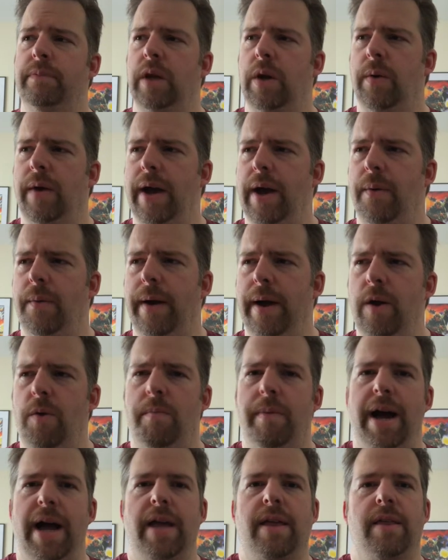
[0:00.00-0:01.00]
quite a while
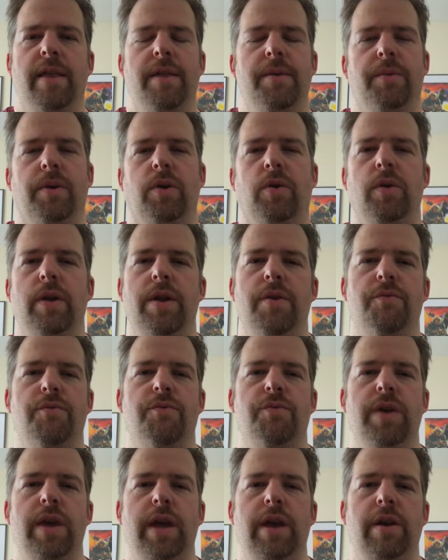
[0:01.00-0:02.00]
back that they were going to
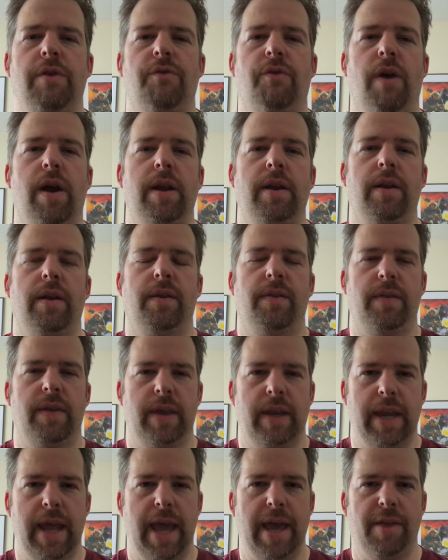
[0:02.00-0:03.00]
rerun
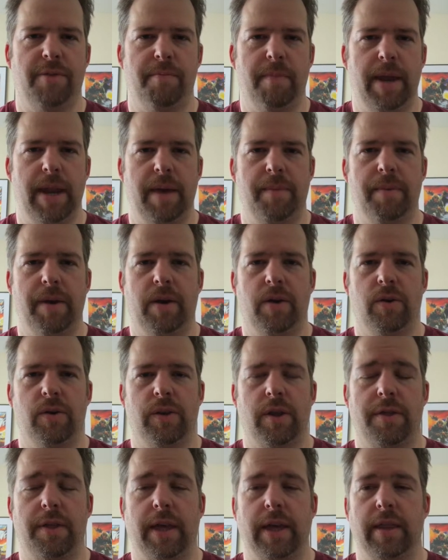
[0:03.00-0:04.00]
the NES Mini
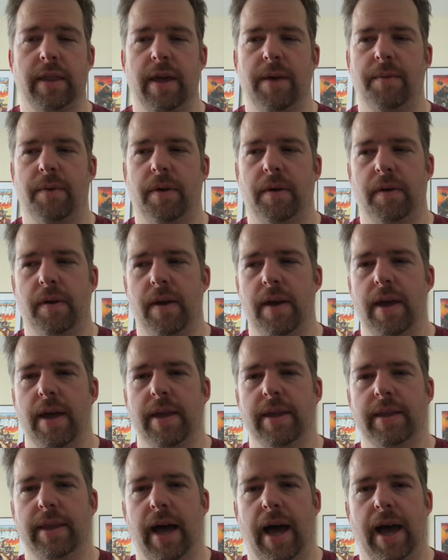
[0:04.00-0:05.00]
because I think they were
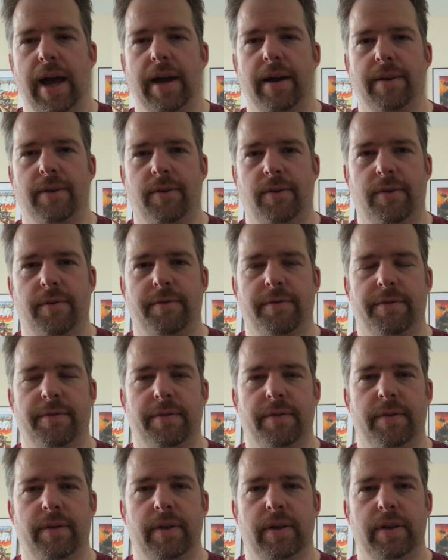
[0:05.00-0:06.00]
tired
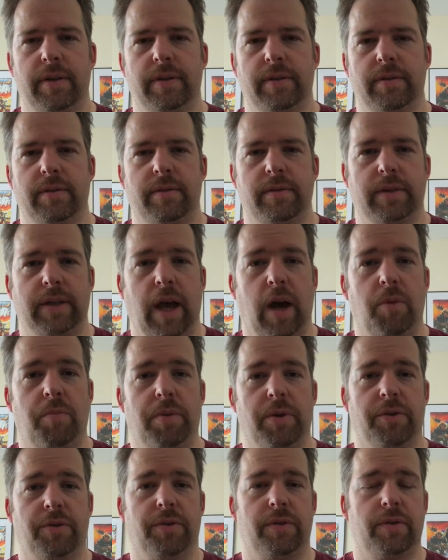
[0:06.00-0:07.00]
of
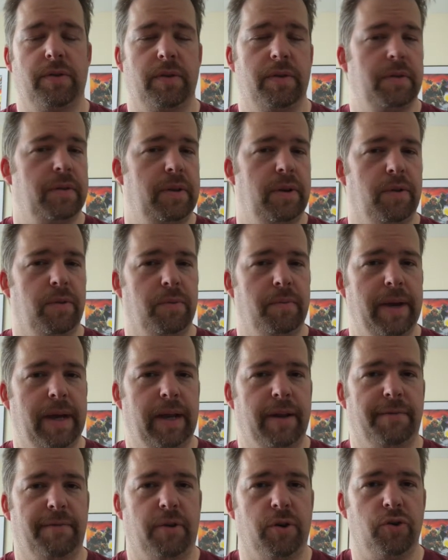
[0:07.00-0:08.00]
scalpers,
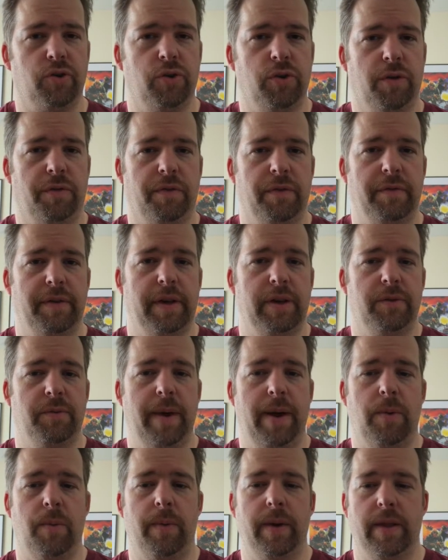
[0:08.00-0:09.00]
making a fortune off of it as
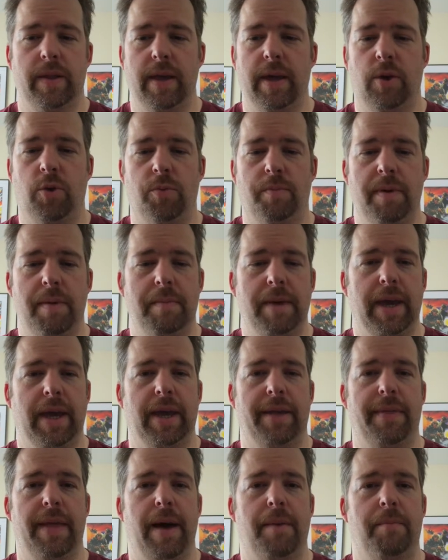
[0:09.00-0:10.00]
well when they could be
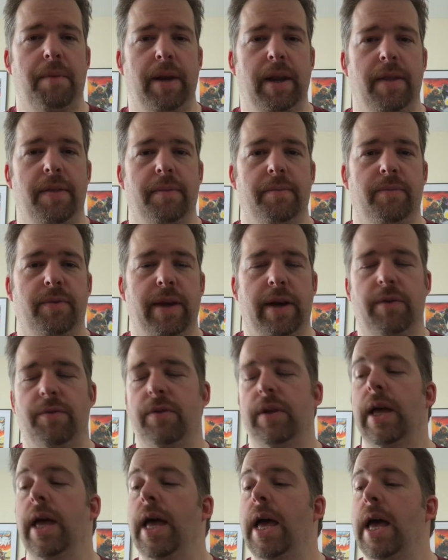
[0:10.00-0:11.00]
making that money
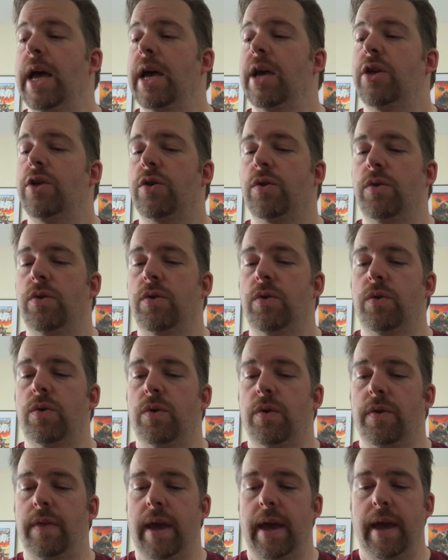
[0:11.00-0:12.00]
themselves.
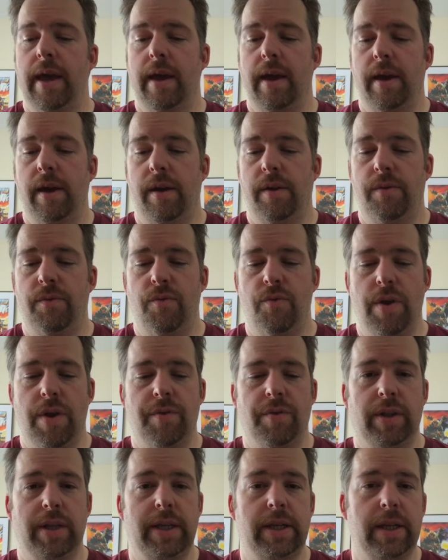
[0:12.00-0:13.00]
So they
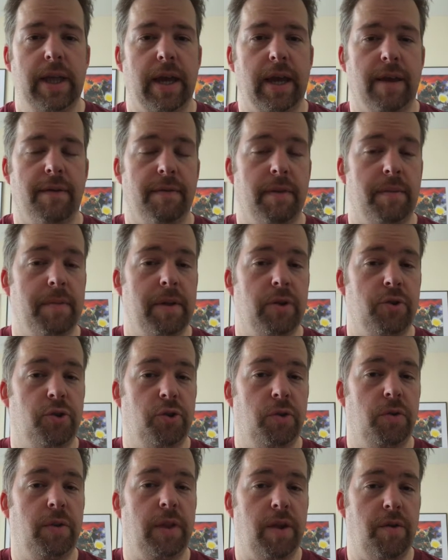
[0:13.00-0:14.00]
re-released it, give them their
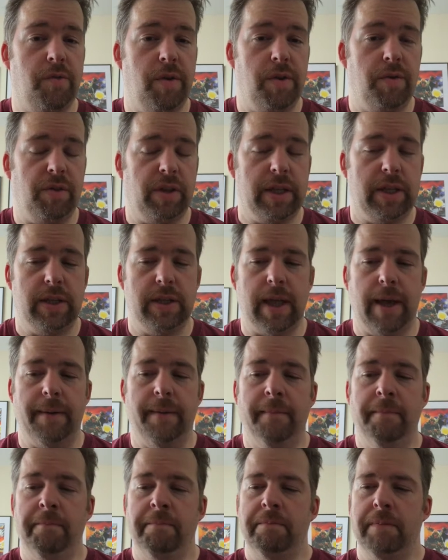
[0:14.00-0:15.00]
due. They re-released it,
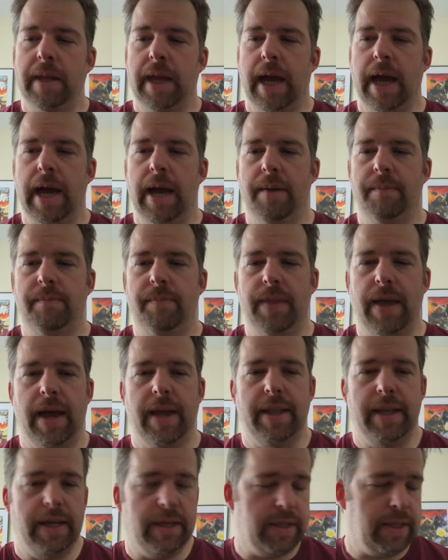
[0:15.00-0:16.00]

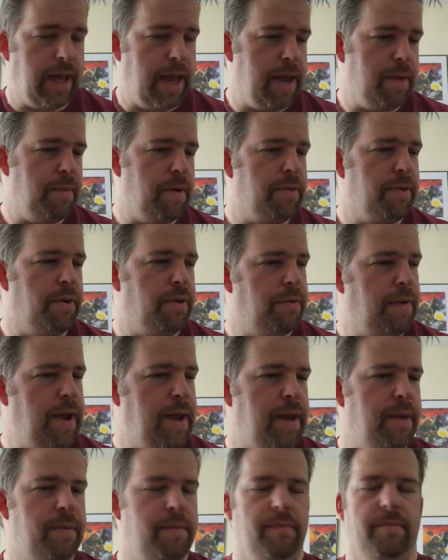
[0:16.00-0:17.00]
and this time I thought,
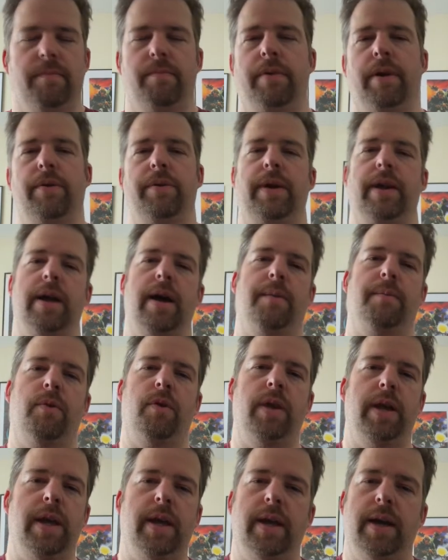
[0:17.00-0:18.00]
right, brilliant.
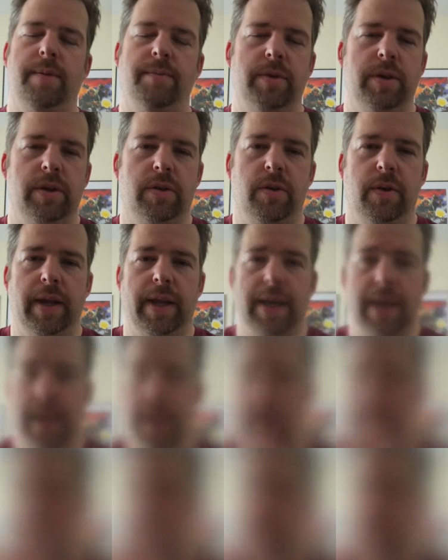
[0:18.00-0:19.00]
I'm just going to get
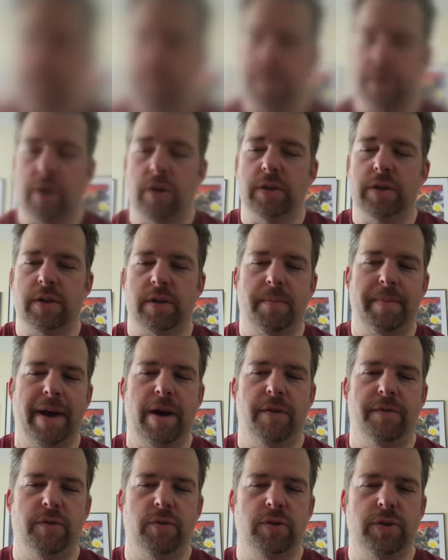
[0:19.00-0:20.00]
it because there's a
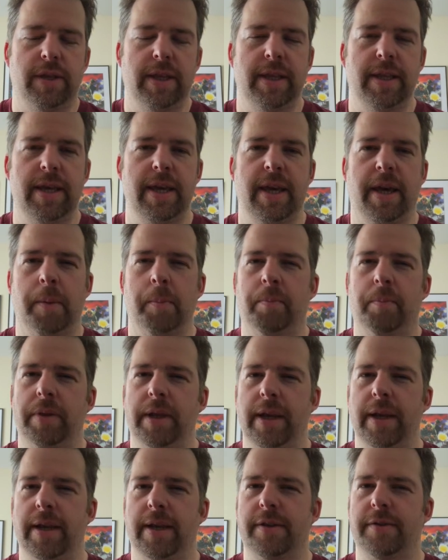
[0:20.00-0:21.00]
bit of OCD
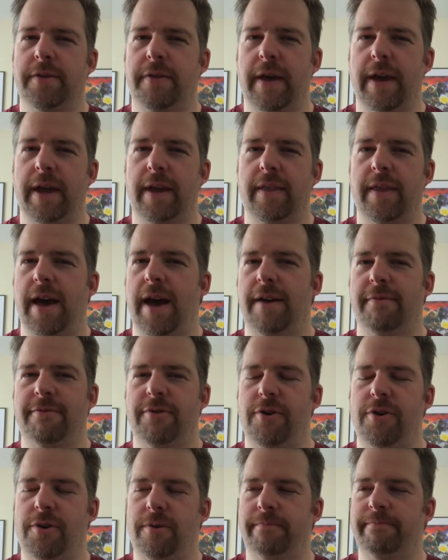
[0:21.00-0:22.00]
completeness thing that I've
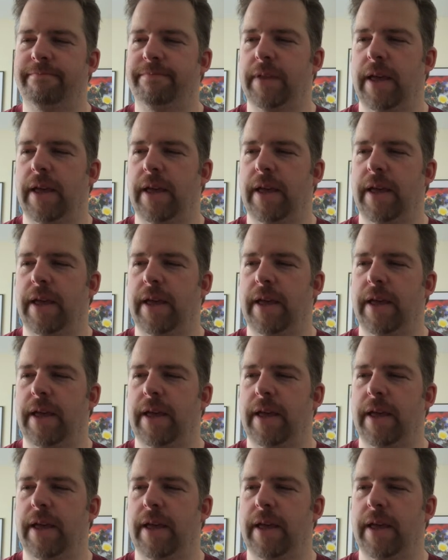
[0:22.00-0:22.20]
got.